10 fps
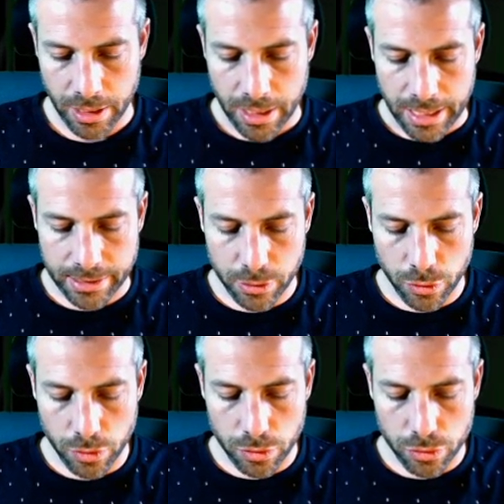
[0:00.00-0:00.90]
And
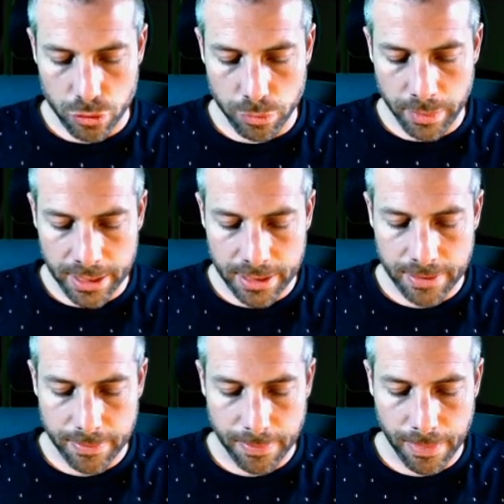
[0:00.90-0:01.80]
so to make
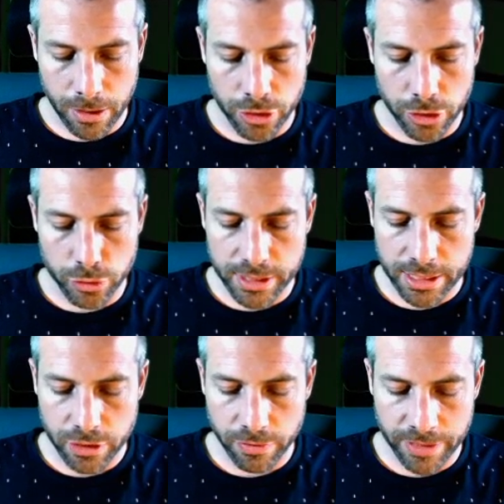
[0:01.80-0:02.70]
the
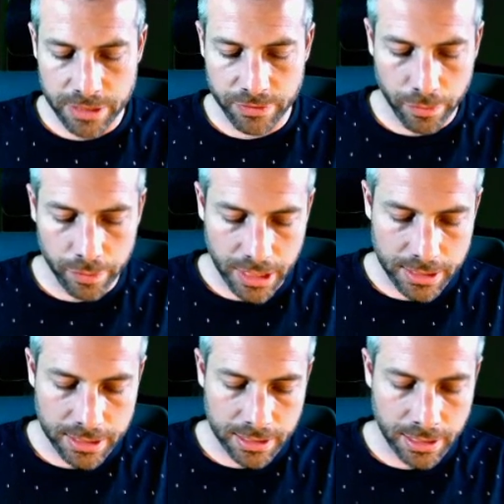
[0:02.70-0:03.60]
usage of this very
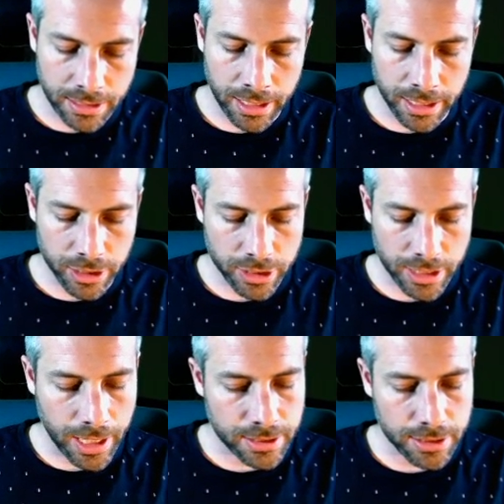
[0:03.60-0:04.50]
nice and elegant
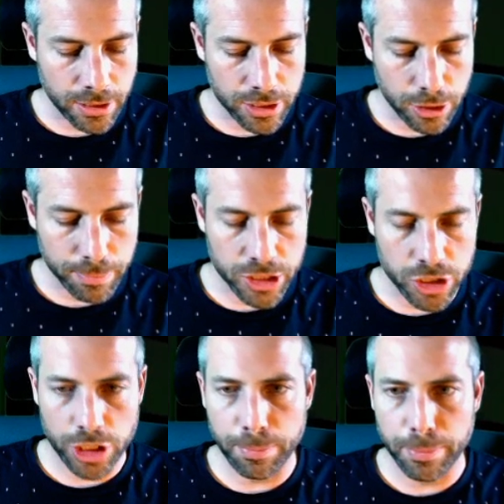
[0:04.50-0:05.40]
ID a little bit
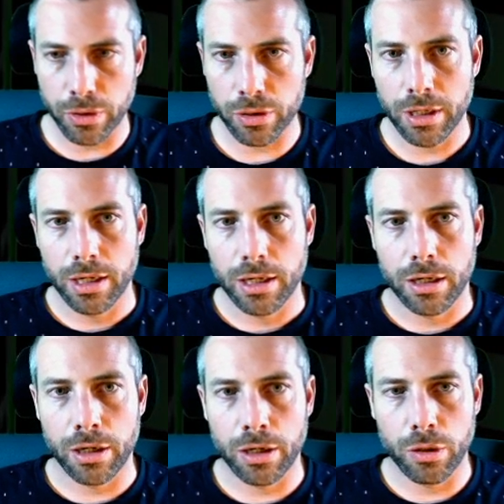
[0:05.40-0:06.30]
cheaper,
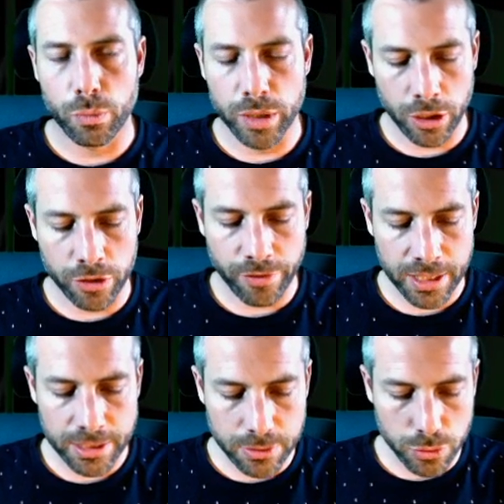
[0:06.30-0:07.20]
we
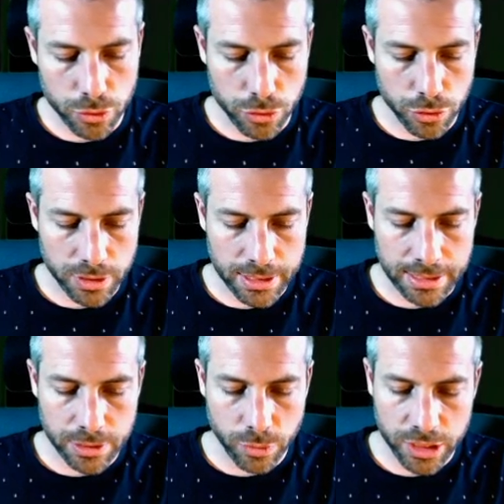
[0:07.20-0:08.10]
advise you to use this
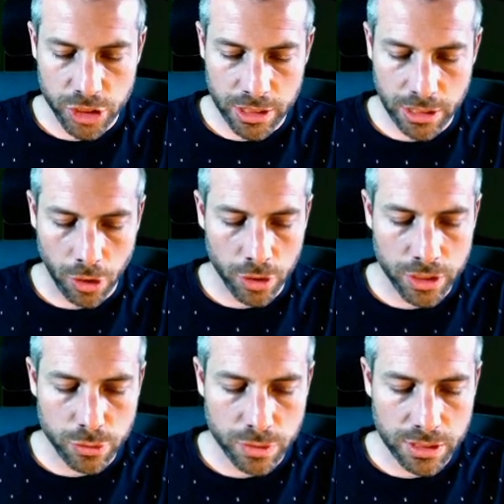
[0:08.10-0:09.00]
strategy only
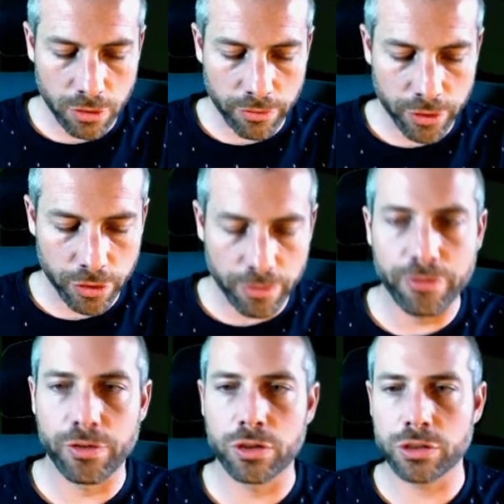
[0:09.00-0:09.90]
to discover the
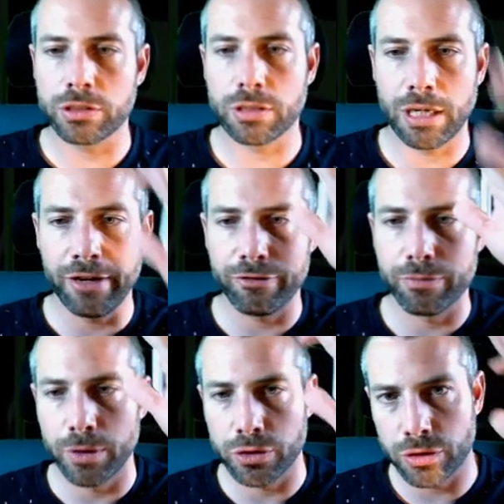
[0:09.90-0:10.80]
first
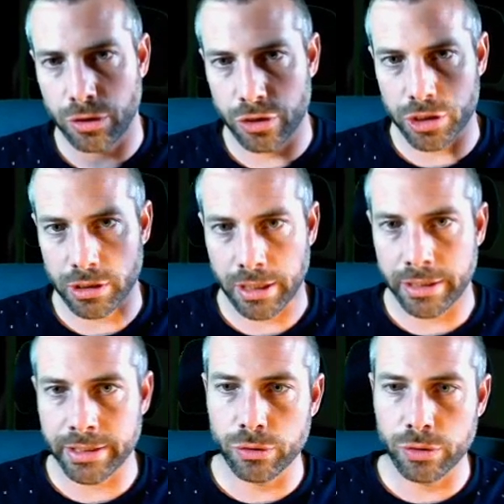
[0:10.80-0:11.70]
leftmost solution, and
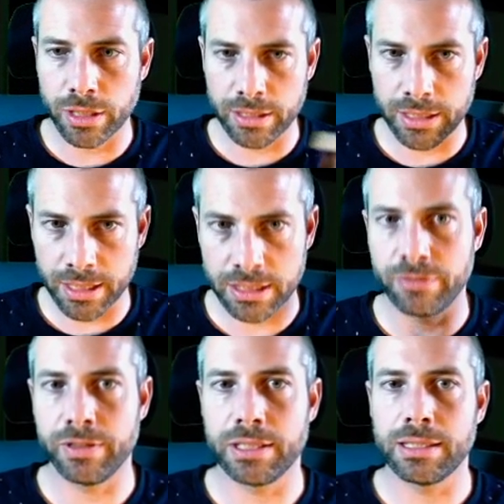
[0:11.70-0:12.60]
then you can
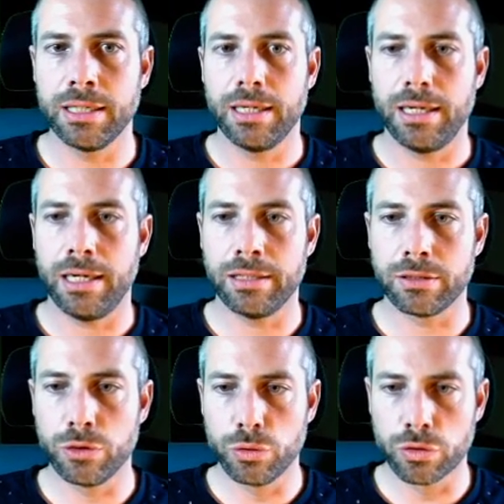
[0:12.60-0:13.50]
deactivate and
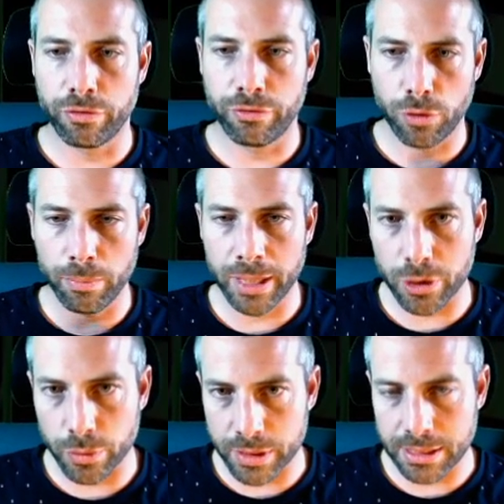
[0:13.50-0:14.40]
use a fallback
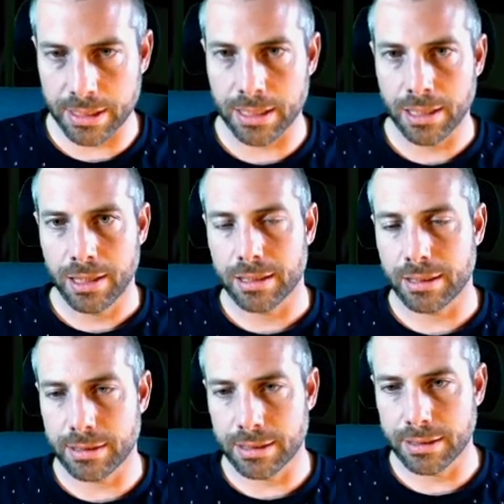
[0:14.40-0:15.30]
heuristic that is